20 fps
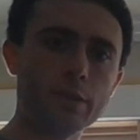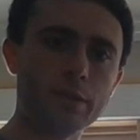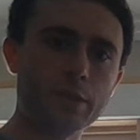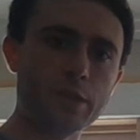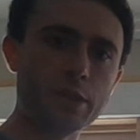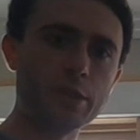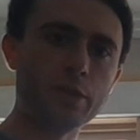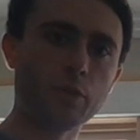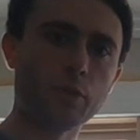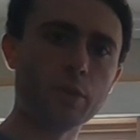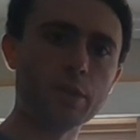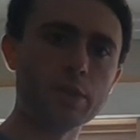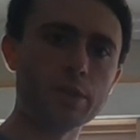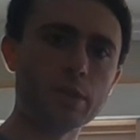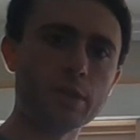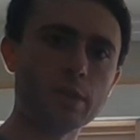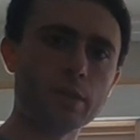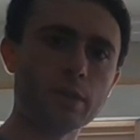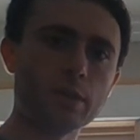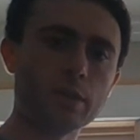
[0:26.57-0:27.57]

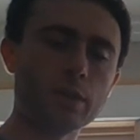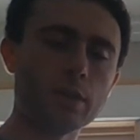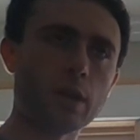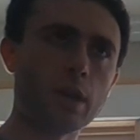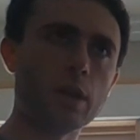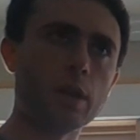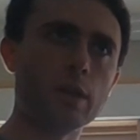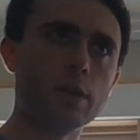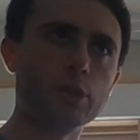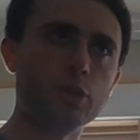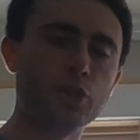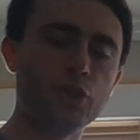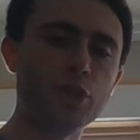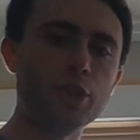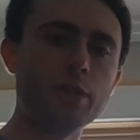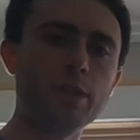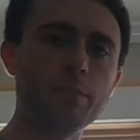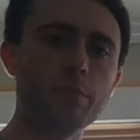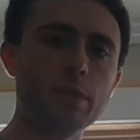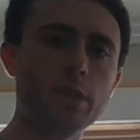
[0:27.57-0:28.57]
decreasing
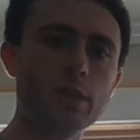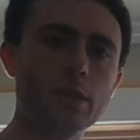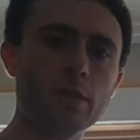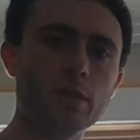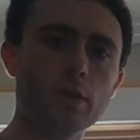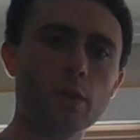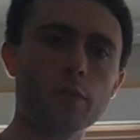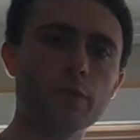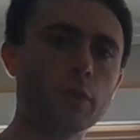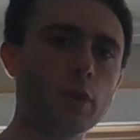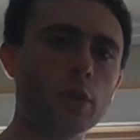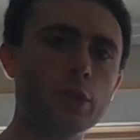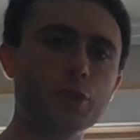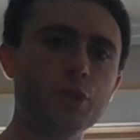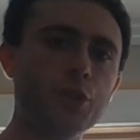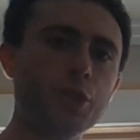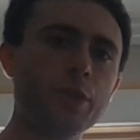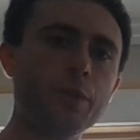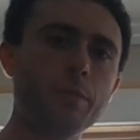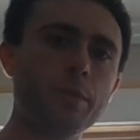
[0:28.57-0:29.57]
overall
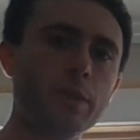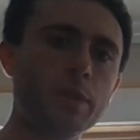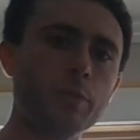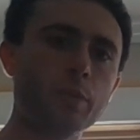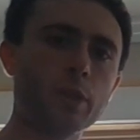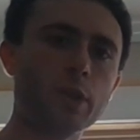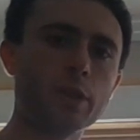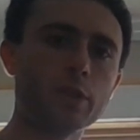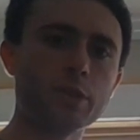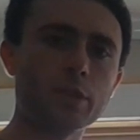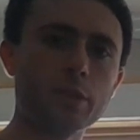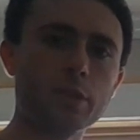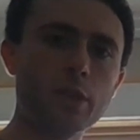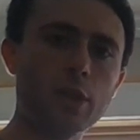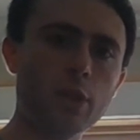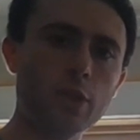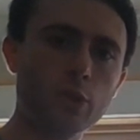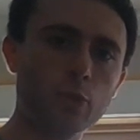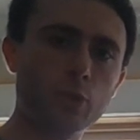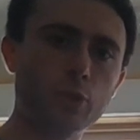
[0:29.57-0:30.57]
GDP production,
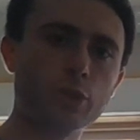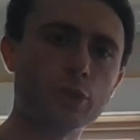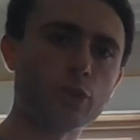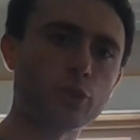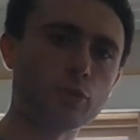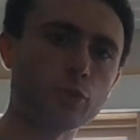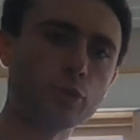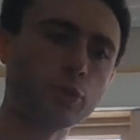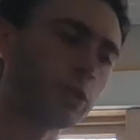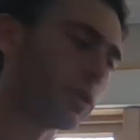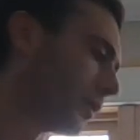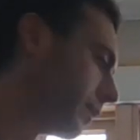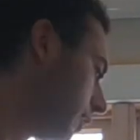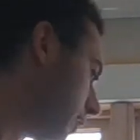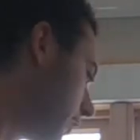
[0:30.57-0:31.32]
which is crucial for